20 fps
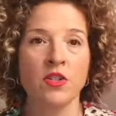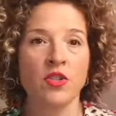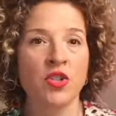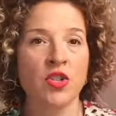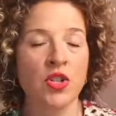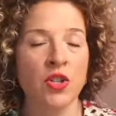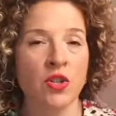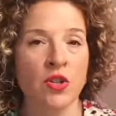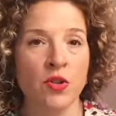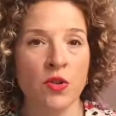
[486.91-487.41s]

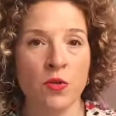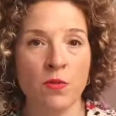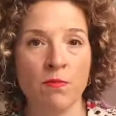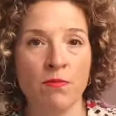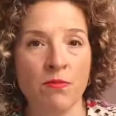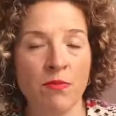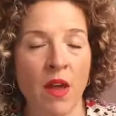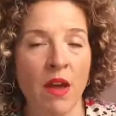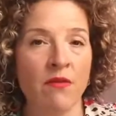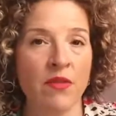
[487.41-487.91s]
to
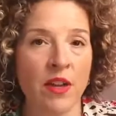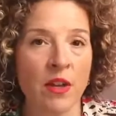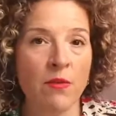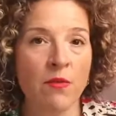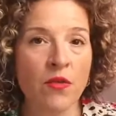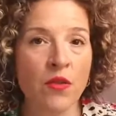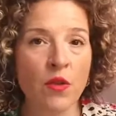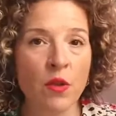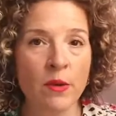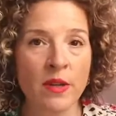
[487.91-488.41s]
have
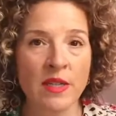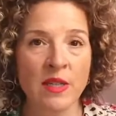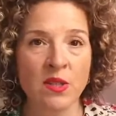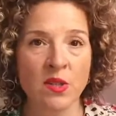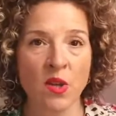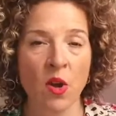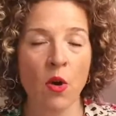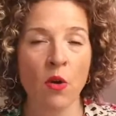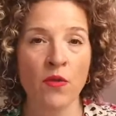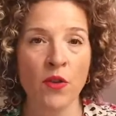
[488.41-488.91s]

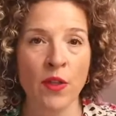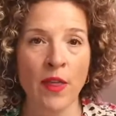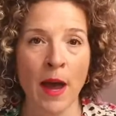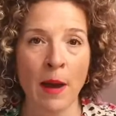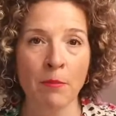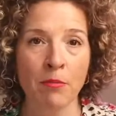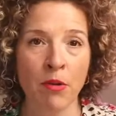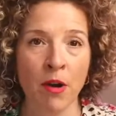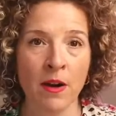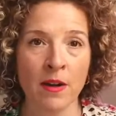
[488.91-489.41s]
influence over
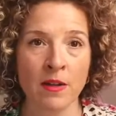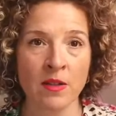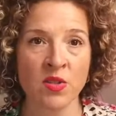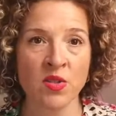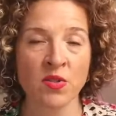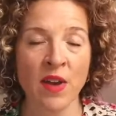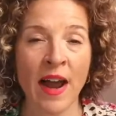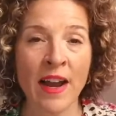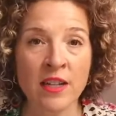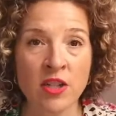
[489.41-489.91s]
that product
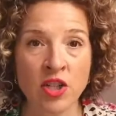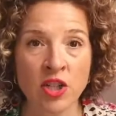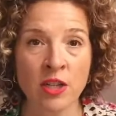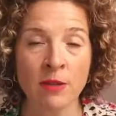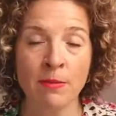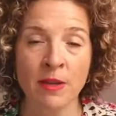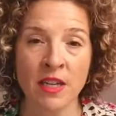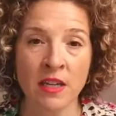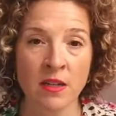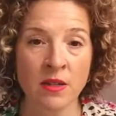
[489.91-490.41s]
strategy
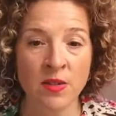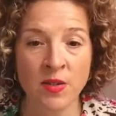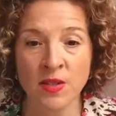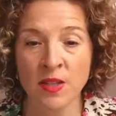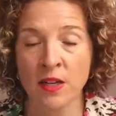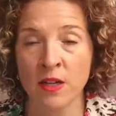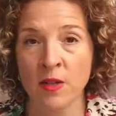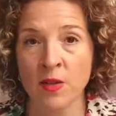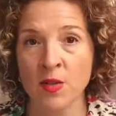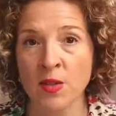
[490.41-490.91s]
because
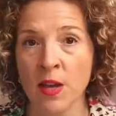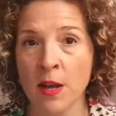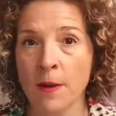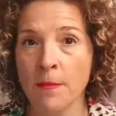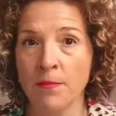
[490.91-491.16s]
there's